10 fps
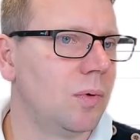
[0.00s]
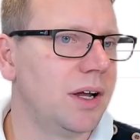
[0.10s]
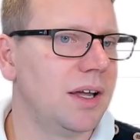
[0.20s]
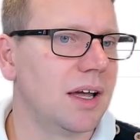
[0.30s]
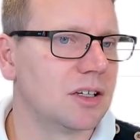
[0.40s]

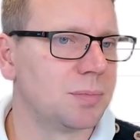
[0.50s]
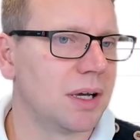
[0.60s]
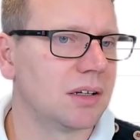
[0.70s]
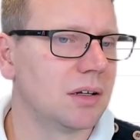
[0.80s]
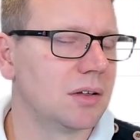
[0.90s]

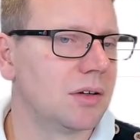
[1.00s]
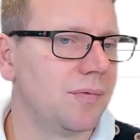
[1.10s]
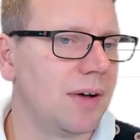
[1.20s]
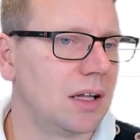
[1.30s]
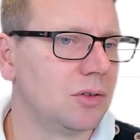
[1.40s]
expected the
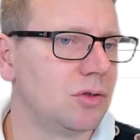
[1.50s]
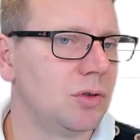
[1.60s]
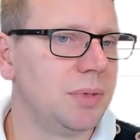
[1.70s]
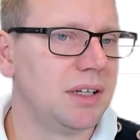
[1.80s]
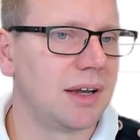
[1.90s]
value to
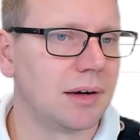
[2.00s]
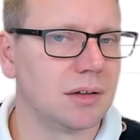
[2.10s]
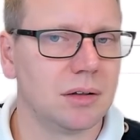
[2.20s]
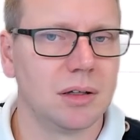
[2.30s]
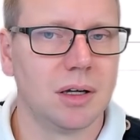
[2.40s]
be
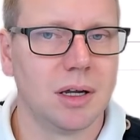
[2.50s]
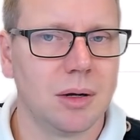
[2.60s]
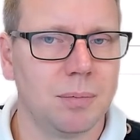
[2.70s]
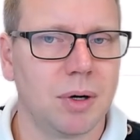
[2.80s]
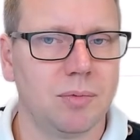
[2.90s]
Daniel,
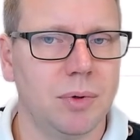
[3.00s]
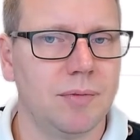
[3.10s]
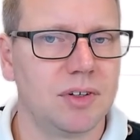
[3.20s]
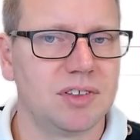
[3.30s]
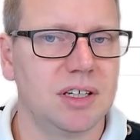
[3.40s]
but we
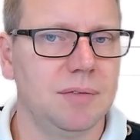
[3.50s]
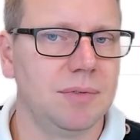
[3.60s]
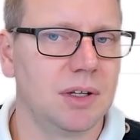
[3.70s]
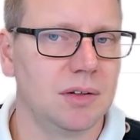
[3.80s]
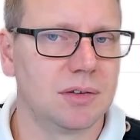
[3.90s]

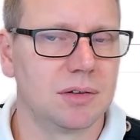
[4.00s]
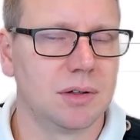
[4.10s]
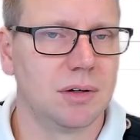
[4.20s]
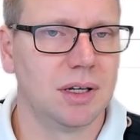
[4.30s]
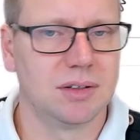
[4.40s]
received this
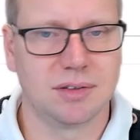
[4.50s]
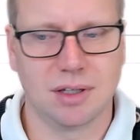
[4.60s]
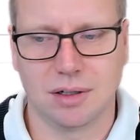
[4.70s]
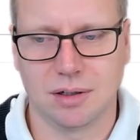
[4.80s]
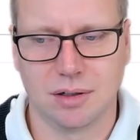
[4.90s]

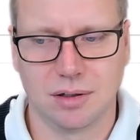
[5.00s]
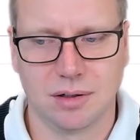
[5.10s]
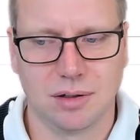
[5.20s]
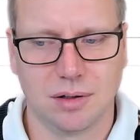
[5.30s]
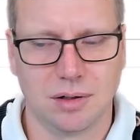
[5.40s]
instead
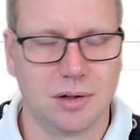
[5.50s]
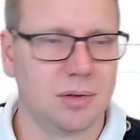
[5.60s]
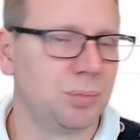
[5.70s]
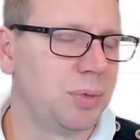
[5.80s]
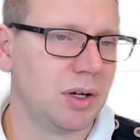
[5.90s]

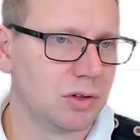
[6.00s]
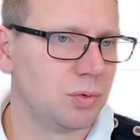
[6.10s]
because we